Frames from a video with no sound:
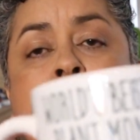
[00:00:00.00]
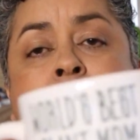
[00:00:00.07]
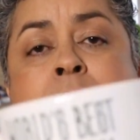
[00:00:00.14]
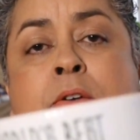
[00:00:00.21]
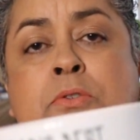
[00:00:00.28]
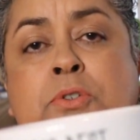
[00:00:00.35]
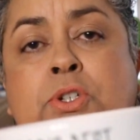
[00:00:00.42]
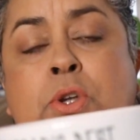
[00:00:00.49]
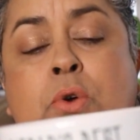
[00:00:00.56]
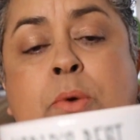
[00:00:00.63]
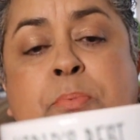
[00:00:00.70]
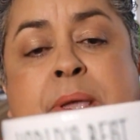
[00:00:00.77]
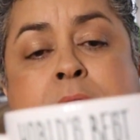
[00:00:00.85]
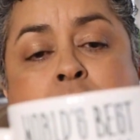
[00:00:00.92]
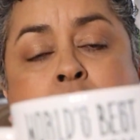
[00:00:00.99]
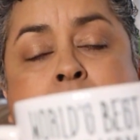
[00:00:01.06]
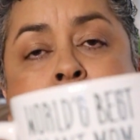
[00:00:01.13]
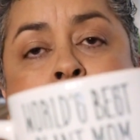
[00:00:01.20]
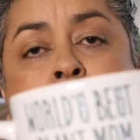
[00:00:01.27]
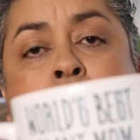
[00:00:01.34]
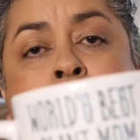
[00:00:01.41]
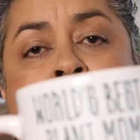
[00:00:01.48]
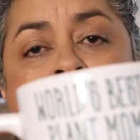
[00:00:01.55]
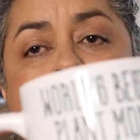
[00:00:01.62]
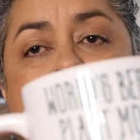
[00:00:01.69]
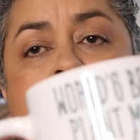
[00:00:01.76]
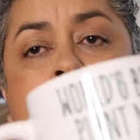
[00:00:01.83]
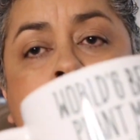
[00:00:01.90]
And I'll show a picture here of
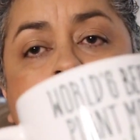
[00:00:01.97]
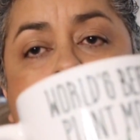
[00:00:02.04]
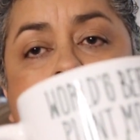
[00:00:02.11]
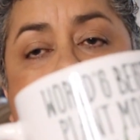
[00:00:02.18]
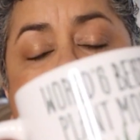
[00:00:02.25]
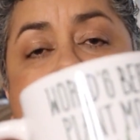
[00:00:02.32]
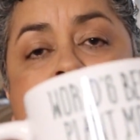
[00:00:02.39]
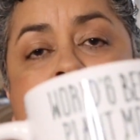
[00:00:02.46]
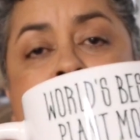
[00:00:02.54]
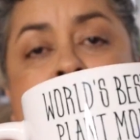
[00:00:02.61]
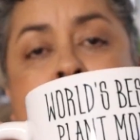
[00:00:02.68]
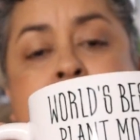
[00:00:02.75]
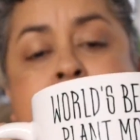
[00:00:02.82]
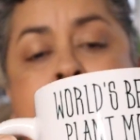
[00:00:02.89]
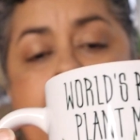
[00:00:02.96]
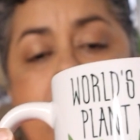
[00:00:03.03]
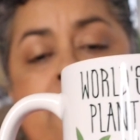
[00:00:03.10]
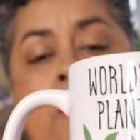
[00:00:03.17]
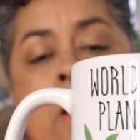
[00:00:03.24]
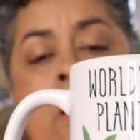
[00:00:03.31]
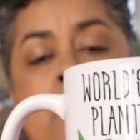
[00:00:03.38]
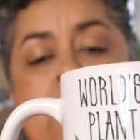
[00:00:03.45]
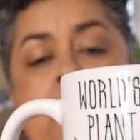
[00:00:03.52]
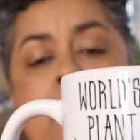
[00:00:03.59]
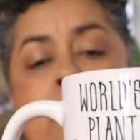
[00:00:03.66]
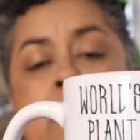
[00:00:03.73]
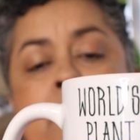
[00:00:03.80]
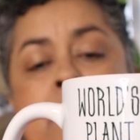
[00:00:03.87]
the uh, designs that I have on
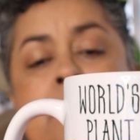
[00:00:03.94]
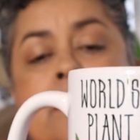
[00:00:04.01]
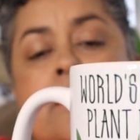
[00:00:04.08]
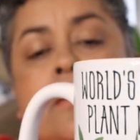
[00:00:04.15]
my